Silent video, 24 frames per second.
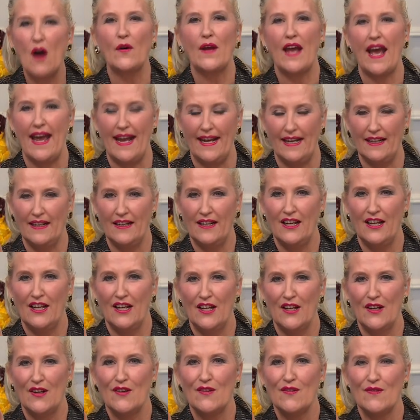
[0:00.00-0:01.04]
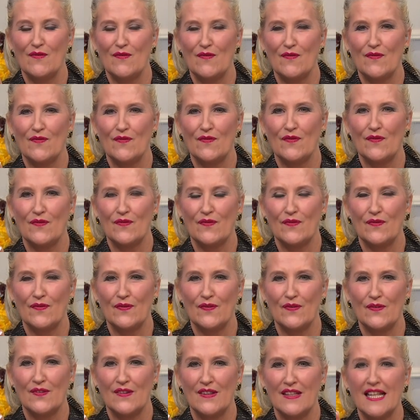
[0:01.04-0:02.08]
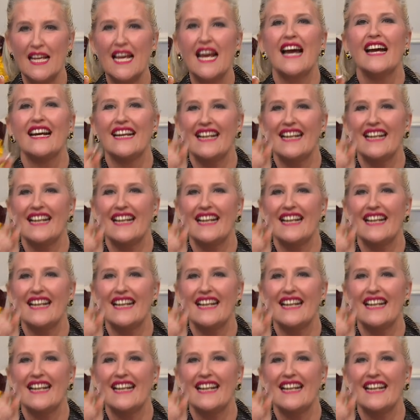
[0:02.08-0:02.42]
Okay. It's the, the, the one without the drop.